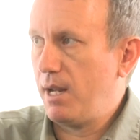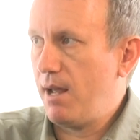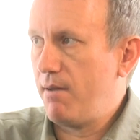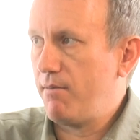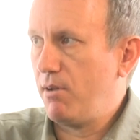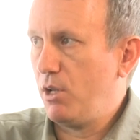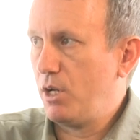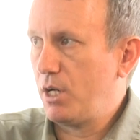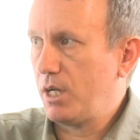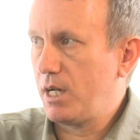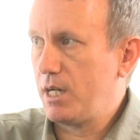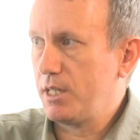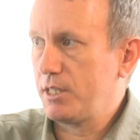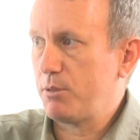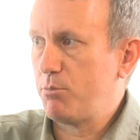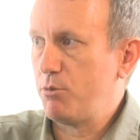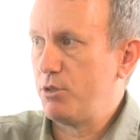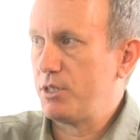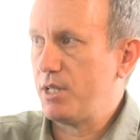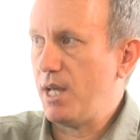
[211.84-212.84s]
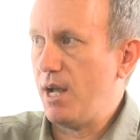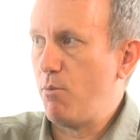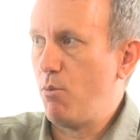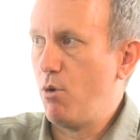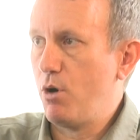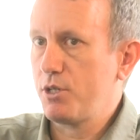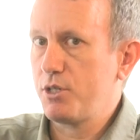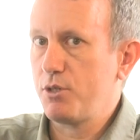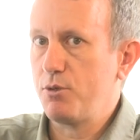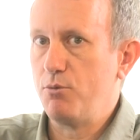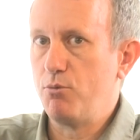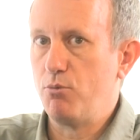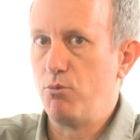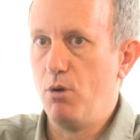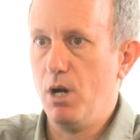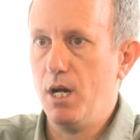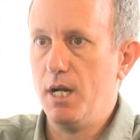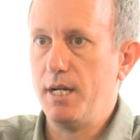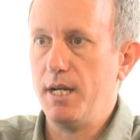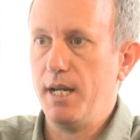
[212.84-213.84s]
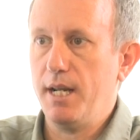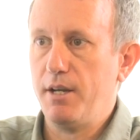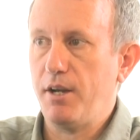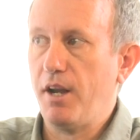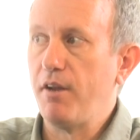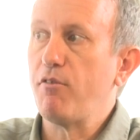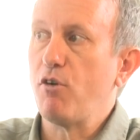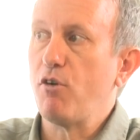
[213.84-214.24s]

have a lot of customers that want to run in a